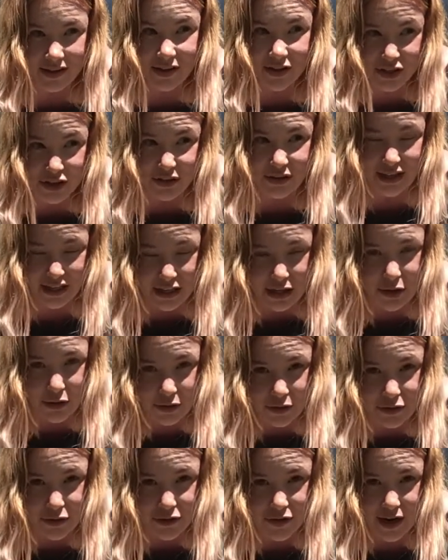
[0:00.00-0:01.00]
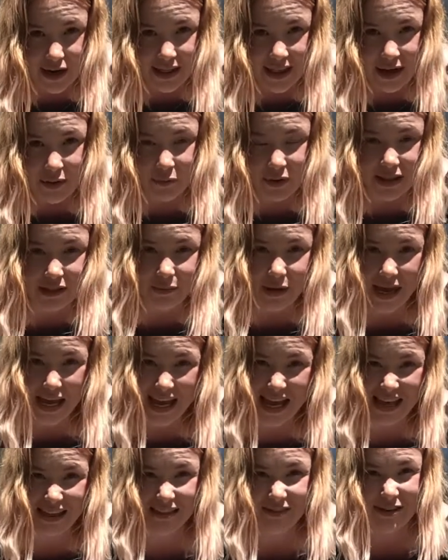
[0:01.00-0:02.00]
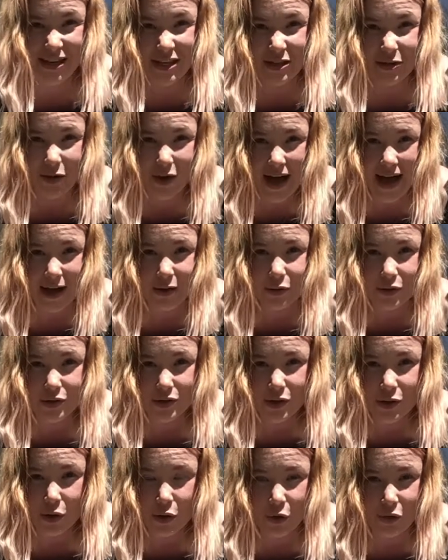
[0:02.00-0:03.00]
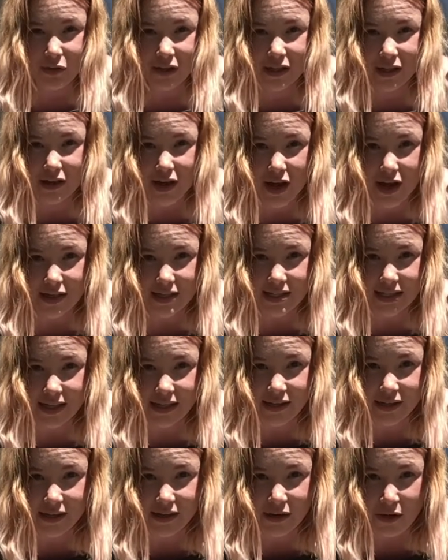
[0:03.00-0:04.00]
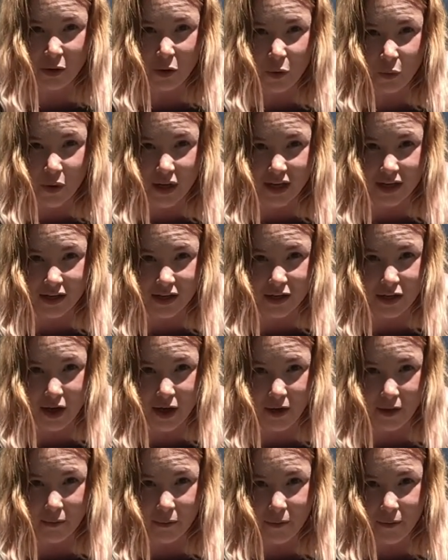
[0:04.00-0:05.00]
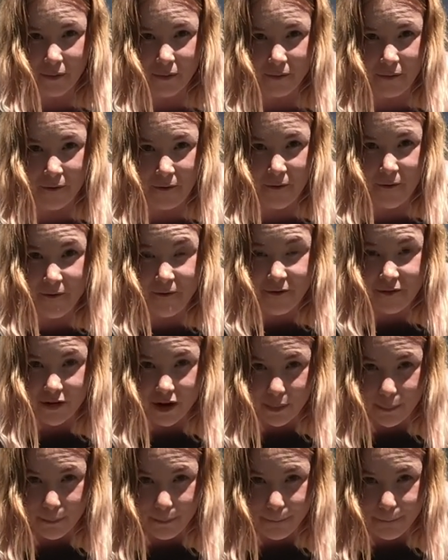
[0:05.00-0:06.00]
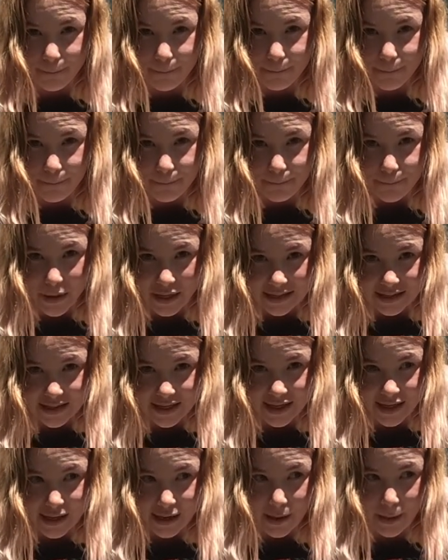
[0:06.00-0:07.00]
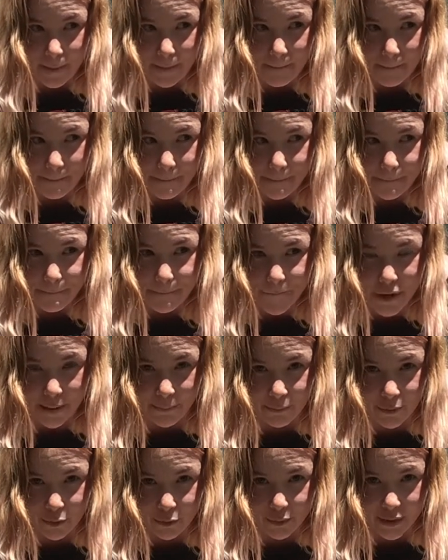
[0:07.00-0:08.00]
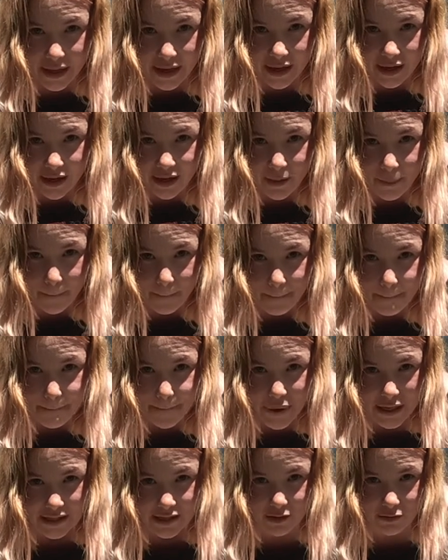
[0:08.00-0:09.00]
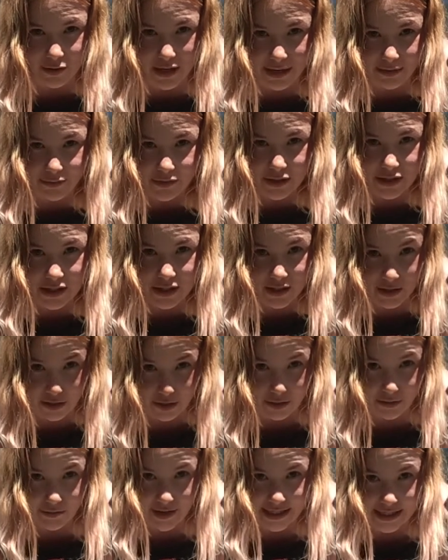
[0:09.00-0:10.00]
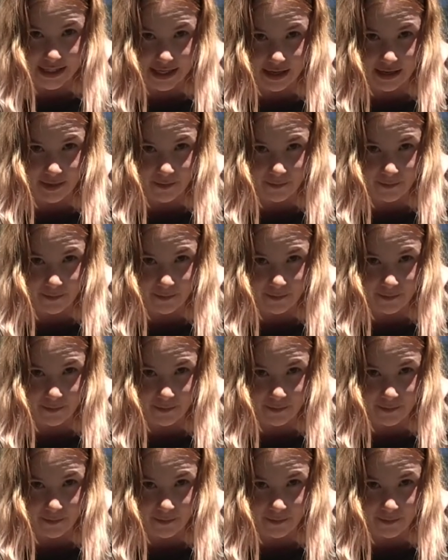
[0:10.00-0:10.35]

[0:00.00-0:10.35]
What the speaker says: Do you think you can try that with me, either in your house or in the garden? We're going to go for a buzzy bumblebee buzz around. Are you ready?